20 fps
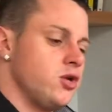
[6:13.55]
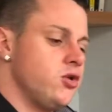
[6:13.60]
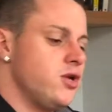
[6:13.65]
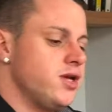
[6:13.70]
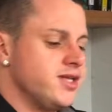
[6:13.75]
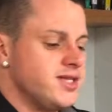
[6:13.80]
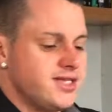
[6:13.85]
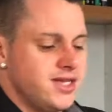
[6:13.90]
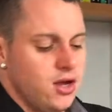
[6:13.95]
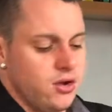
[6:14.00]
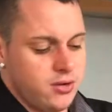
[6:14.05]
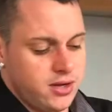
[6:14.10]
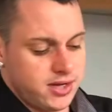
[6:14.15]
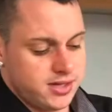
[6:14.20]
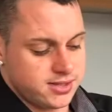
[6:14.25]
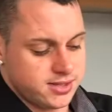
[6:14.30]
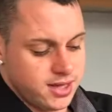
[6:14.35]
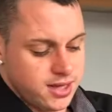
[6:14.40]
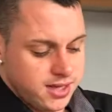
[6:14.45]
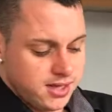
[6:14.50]
you can sell
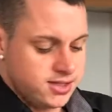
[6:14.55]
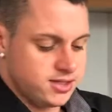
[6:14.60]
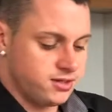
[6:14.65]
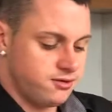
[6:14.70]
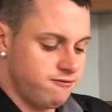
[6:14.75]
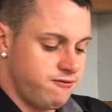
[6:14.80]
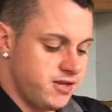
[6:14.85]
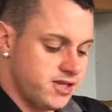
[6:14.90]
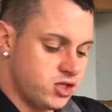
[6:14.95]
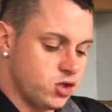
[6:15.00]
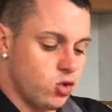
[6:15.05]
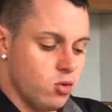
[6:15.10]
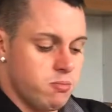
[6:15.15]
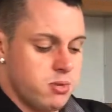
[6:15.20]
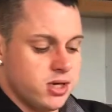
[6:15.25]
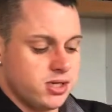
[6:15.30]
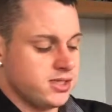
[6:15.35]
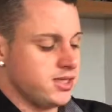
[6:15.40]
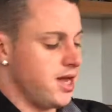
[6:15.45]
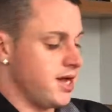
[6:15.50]
these. These are physical
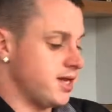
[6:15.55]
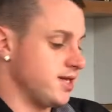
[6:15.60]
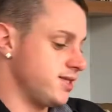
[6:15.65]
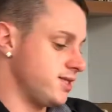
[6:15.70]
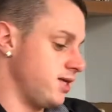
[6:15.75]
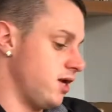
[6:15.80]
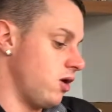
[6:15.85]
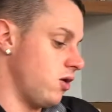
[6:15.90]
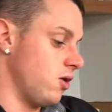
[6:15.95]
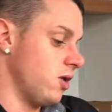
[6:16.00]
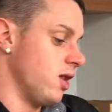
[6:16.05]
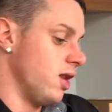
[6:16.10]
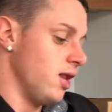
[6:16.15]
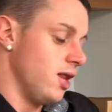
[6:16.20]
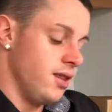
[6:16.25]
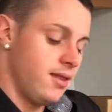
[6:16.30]
books that I can sell.